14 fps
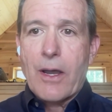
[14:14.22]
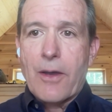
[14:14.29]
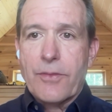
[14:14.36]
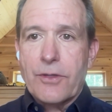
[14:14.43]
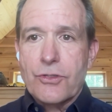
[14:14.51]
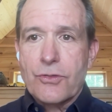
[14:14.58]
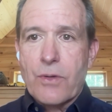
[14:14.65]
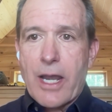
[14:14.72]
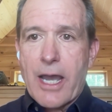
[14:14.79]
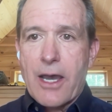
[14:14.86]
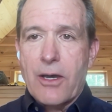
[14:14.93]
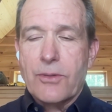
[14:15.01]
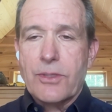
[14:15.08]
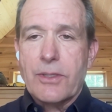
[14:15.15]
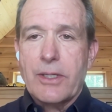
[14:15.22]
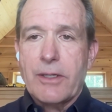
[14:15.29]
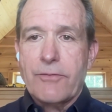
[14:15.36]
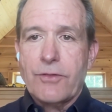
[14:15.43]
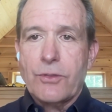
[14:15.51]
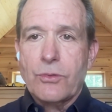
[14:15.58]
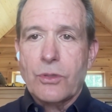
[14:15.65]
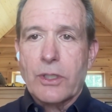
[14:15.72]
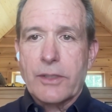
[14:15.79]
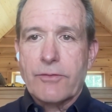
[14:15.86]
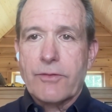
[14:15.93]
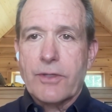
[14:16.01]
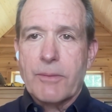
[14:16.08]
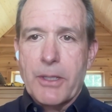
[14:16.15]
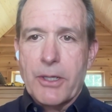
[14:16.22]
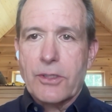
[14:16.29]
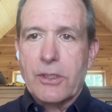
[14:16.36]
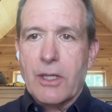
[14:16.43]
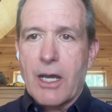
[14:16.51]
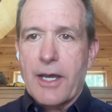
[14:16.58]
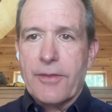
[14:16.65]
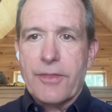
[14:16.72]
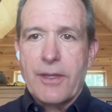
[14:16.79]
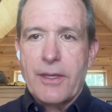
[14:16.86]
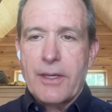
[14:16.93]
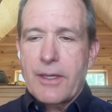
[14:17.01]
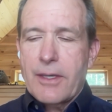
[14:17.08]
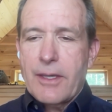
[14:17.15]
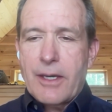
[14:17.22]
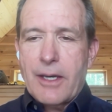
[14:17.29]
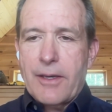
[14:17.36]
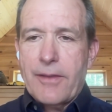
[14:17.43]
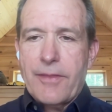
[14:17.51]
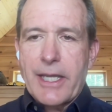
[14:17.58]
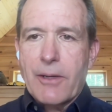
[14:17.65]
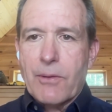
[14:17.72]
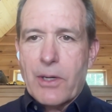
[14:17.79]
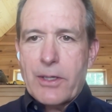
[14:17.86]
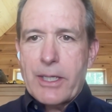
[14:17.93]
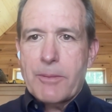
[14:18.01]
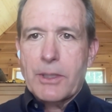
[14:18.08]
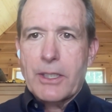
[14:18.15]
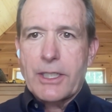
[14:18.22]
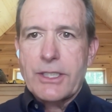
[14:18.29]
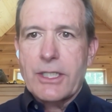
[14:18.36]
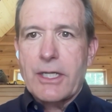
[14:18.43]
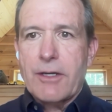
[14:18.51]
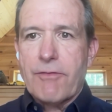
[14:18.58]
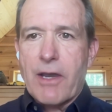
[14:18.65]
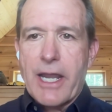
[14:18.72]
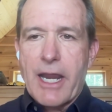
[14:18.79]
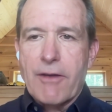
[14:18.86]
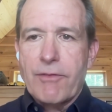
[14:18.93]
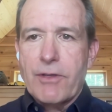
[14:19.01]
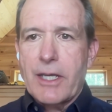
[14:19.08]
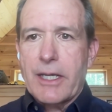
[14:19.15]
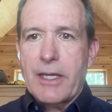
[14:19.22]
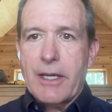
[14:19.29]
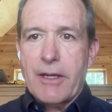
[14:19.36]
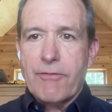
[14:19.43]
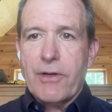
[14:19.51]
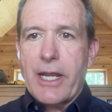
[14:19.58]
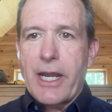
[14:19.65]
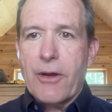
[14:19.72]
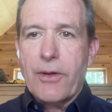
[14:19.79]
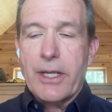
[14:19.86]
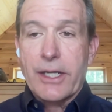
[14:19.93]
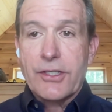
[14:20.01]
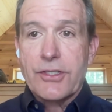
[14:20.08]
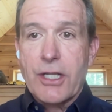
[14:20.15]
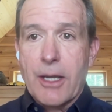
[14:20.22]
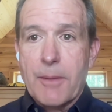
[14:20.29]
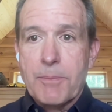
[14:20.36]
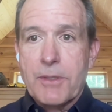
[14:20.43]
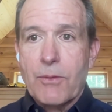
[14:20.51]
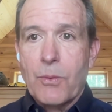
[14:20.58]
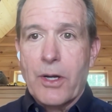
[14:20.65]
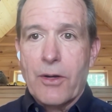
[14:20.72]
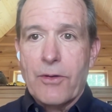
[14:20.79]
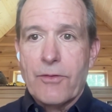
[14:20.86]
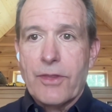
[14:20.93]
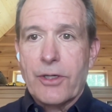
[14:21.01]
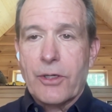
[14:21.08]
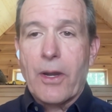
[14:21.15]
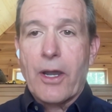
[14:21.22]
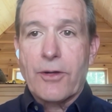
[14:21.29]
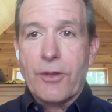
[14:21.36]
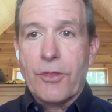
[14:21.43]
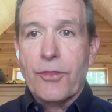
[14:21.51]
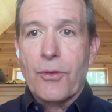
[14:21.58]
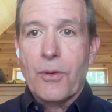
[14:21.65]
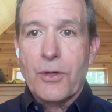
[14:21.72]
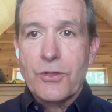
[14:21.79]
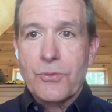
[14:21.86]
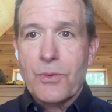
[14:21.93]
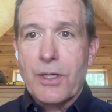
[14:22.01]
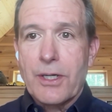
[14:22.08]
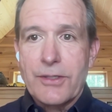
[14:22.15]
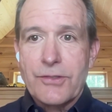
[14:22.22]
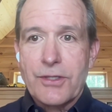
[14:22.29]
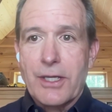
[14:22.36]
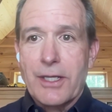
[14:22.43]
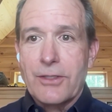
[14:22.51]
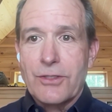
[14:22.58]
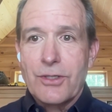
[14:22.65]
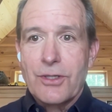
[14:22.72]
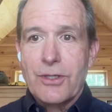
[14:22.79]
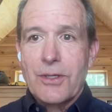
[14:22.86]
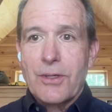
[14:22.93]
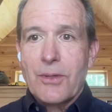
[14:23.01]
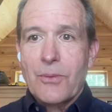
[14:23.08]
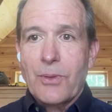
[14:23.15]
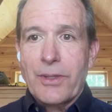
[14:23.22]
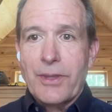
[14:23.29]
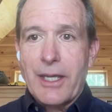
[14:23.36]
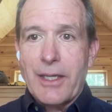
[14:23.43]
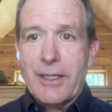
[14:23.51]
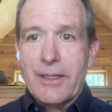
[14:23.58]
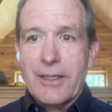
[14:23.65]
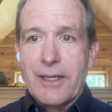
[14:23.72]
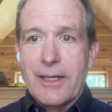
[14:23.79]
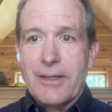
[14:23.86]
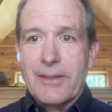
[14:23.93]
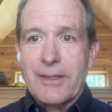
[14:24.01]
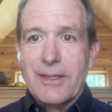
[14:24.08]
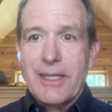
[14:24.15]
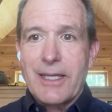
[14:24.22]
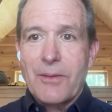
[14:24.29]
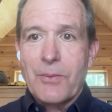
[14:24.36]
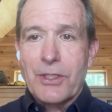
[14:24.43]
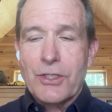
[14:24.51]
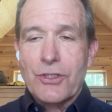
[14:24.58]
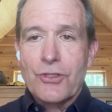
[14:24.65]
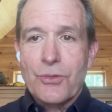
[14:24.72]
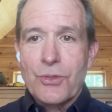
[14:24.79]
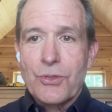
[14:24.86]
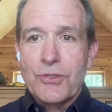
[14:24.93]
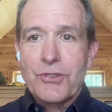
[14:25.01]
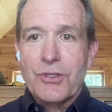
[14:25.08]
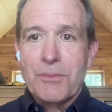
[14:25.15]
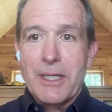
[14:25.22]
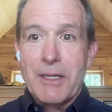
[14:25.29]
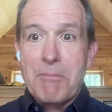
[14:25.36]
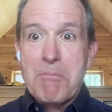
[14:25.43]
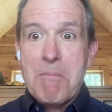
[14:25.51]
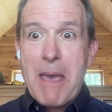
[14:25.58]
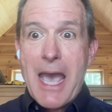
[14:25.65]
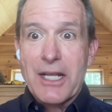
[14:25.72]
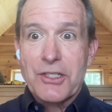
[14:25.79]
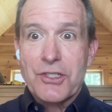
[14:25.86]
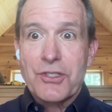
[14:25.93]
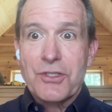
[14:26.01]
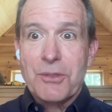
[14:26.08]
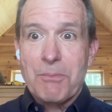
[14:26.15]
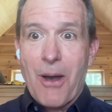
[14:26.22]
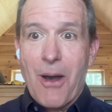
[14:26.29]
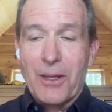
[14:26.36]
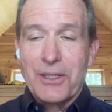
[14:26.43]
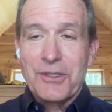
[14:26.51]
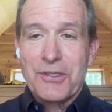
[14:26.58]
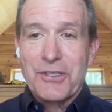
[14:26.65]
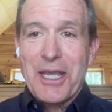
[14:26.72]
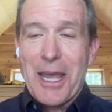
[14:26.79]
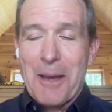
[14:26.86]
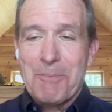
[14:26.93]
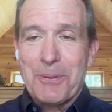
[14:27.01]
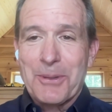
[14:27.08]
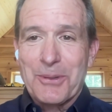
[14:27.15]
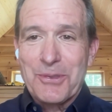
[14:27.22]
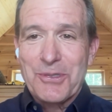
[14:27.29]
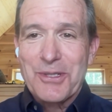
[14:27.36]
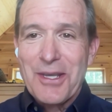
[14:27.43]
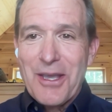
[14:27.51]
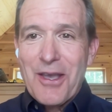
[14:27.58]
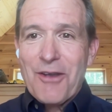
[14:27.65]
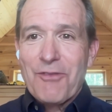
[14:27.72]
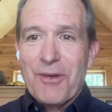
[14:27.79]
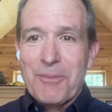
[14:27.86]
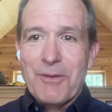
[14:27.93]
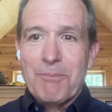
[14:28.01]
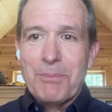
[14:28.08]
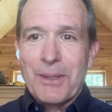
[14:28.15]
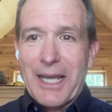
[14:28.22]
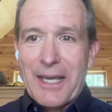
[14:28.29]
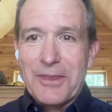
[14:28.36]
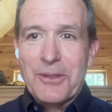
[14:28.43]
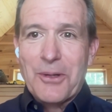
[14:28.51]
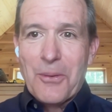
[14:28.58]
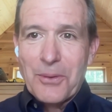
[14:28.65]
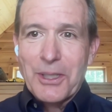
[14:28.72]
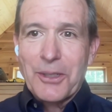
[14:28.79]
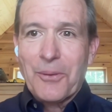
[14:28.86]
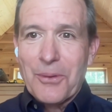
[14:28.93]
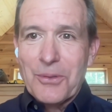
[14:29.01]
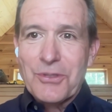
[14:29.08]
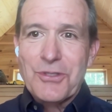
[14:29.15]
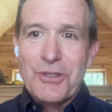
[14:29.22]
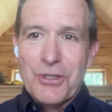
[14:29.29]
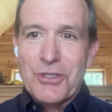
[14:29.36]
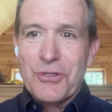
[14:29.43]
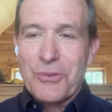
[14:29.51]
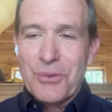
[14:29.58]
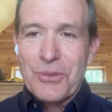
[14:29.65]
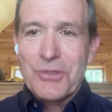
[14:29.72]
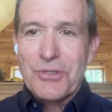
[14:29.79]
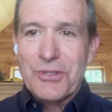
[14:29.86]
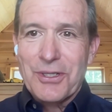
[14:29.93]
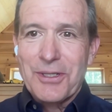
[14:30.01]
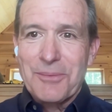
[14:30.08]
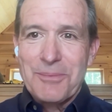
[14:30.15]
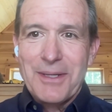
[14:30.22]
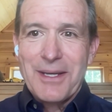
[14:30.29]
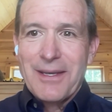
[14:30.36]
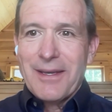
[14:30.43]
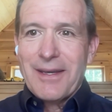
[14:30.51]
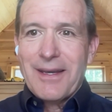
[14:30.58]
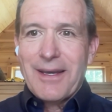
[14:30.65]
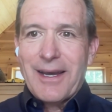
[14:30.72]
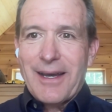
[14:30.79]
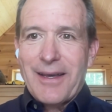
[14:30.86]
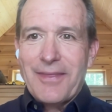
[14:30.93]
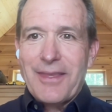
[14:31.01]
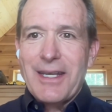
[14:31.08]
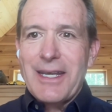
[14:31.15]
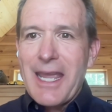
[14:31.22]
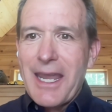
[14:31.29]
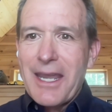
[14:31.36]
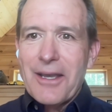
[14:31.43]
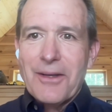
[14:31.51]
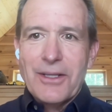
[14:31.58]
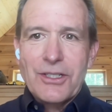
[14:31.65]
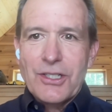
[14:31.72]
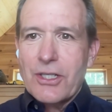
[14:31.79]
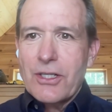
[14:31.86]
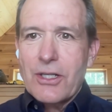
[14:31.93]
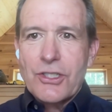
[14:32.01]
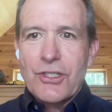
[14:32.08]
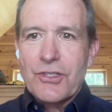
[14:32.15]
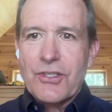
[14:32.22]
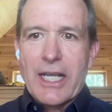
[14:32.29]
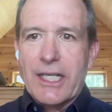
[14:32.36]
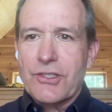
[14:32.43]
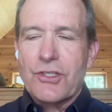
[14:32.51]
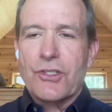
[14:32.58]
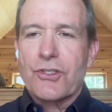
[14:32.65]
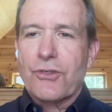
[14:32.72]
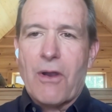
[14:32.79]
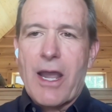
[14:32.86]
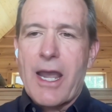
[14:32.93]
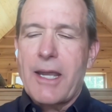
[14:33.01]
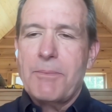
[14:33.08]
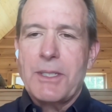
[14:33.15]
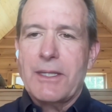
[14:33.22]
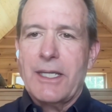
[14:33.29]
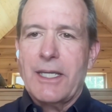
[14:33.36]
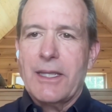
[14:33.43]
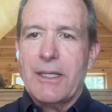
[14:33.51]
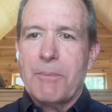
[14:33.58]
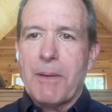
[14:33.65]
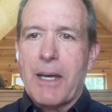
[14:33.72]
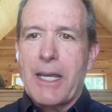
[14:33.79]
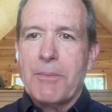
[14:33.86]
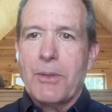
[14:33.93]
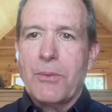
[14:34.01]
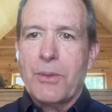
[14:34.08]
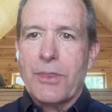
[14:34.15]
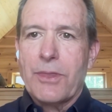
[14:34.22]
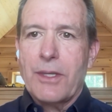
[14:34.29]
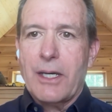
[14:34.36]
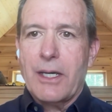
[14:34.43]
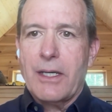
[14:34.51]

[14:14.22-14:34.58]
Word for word: the shroud if you look for the bear cloth uh, they were able to identify every every area except where the crown of thorns was and when they uh, then went to Jerusalem, it matched the pollen samples from a plant that only grows near Jerusalem. Uh, the nail, just like it's described in, in the Bible, with the,